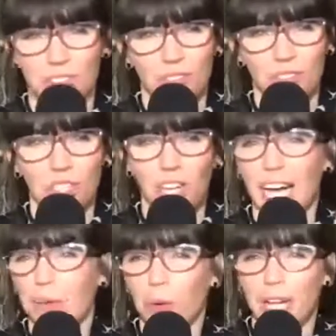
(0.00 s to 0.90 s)
look,
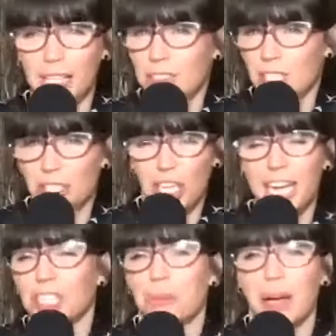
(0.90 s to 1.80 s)
I want to
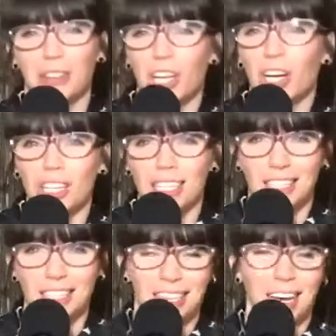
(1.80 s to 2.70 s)
change my look.
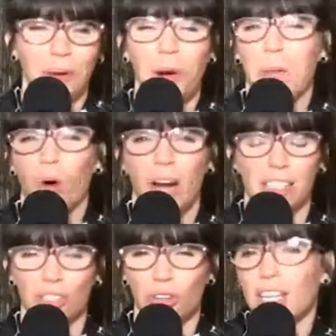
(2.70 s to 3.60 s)
I want it more
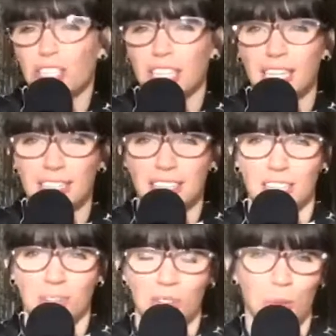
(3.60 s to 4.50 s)
androgynous. I
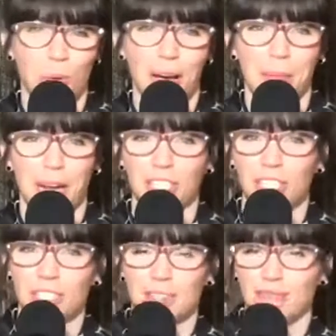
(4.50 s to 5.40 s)
don't know why, but
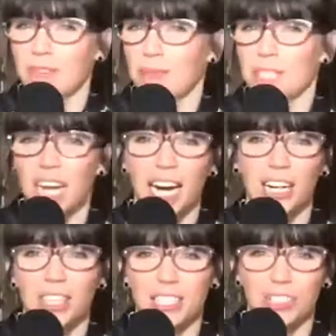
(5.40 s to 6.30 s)
I'm
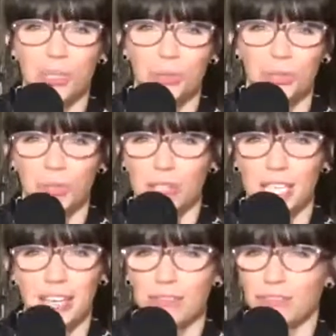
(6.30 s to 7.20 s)
tired of this tutu
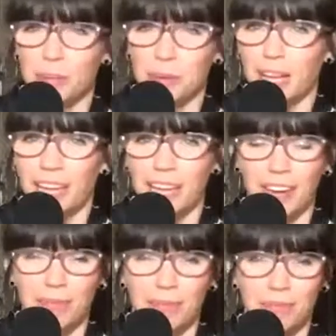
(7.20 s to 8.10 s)
thing for me.
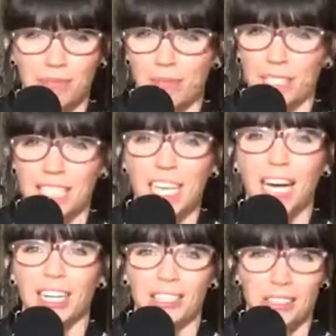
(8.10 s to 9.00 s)
It's
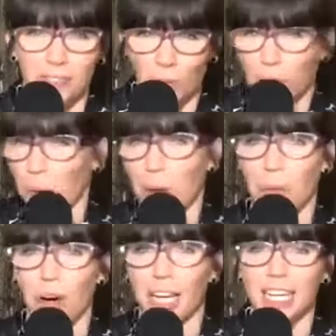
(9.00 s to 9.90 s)
tired. What do I want?